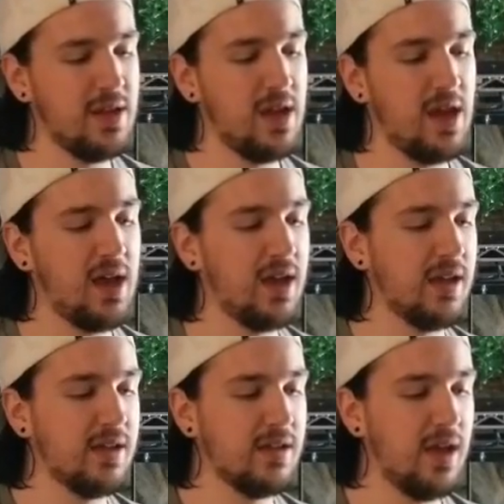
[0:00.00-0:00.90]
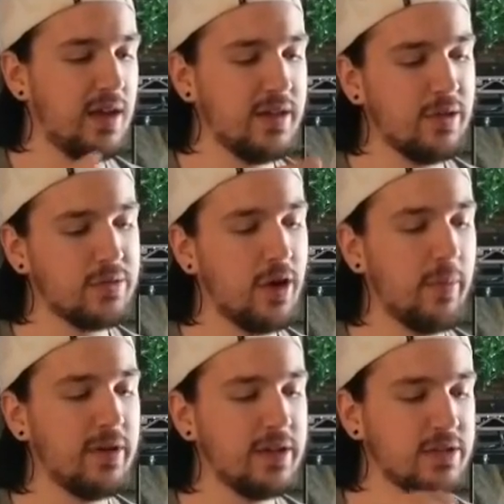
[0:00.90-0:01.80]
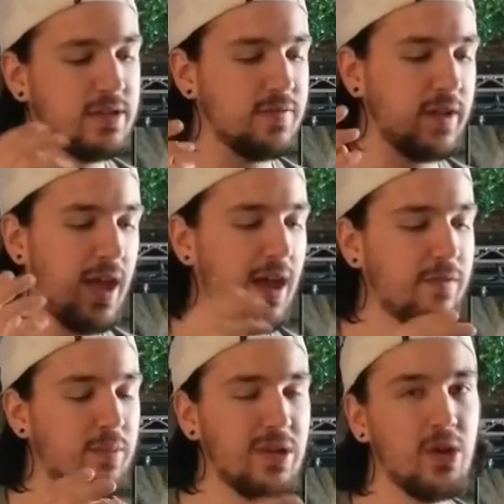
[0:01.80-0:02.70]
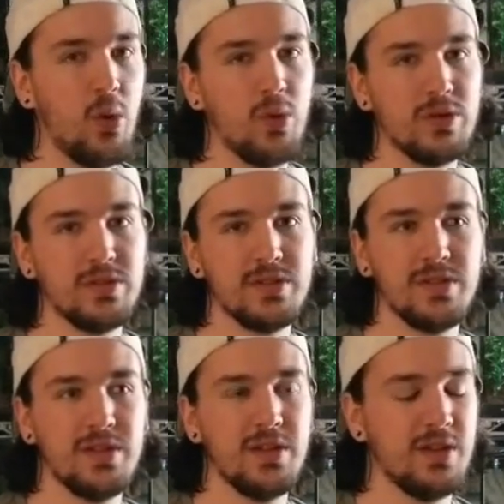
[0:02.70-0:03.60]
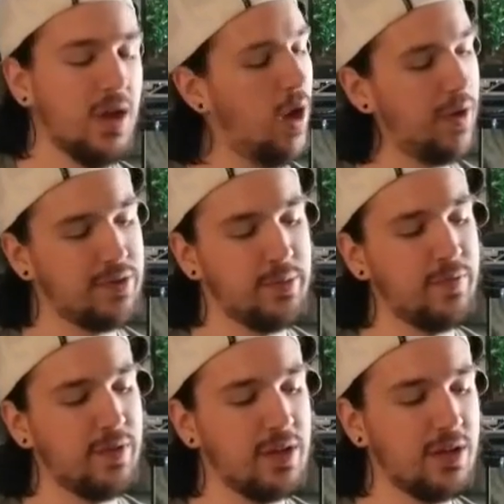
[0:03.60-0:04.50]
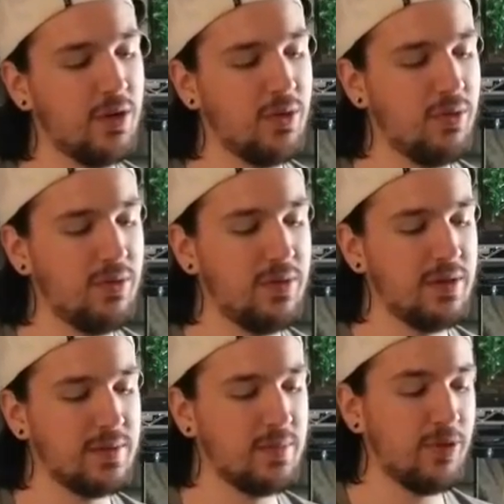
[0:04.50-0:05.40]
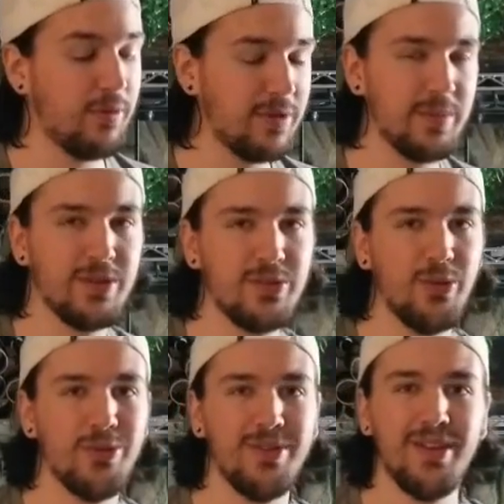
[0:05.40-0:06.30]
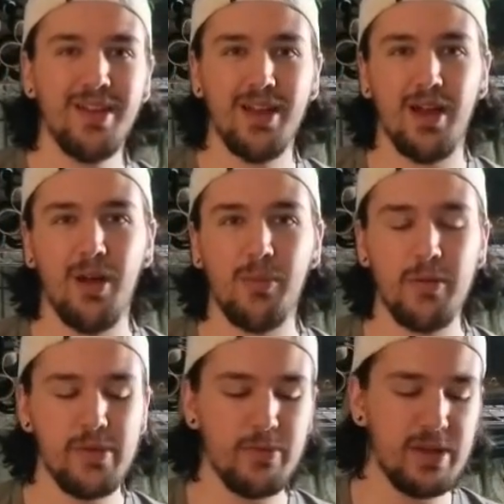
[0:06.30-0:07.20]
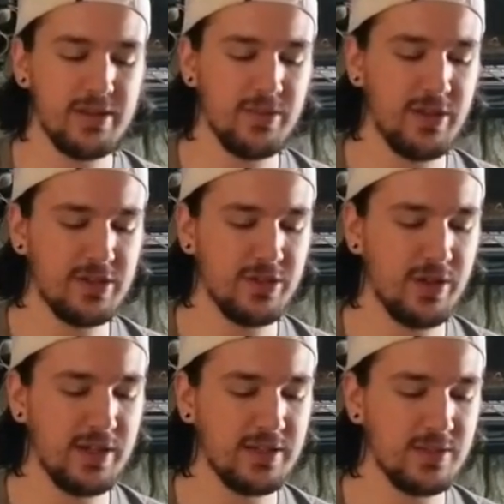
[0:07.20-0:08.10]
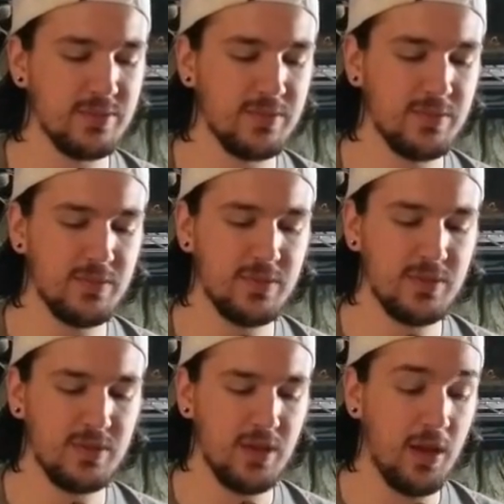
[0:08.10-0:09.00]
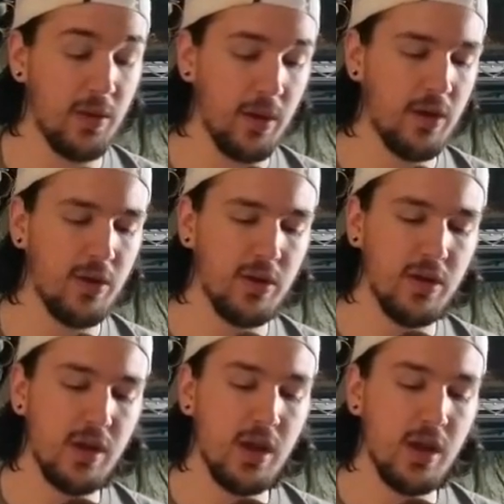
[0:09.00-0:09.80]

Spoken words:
And any of those combinations, if they have the big horns, awesome. If they don't, it's probably gonna be sold. I'll probably wait to make sure I get some. I'll